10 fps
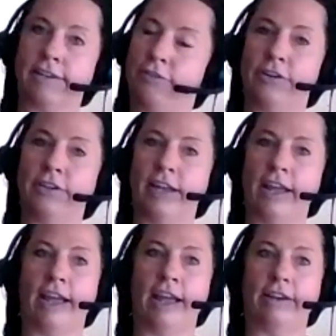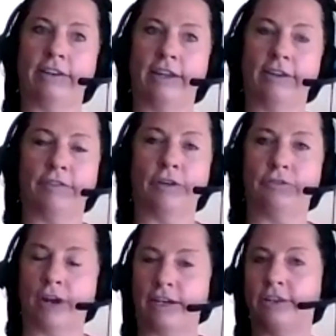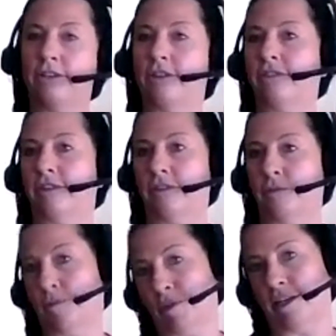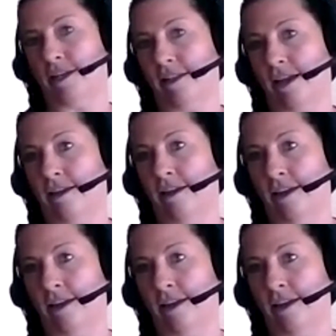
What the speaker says: insert, and it flows right into the system immediately.